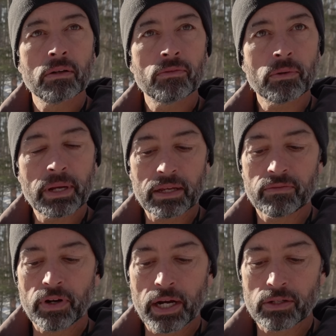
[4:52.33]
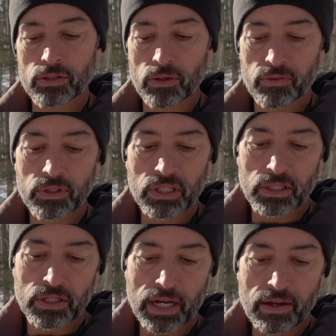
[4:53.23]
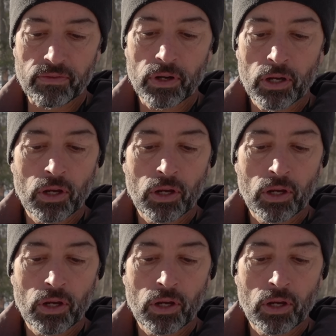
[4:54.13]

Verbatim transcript: for making fires. So if you took your knife